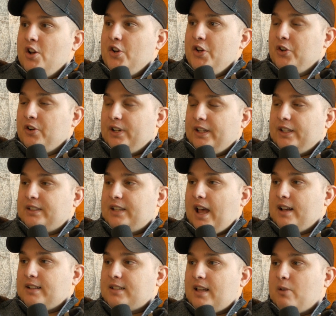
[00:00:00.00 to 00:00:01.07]
you're going to get
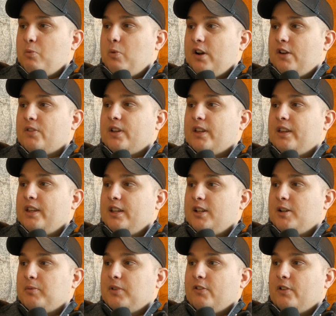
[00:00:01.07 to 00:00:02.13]
taxed at whatever
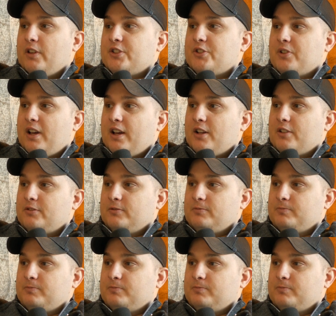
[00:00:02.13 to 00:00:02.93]
income level that you have.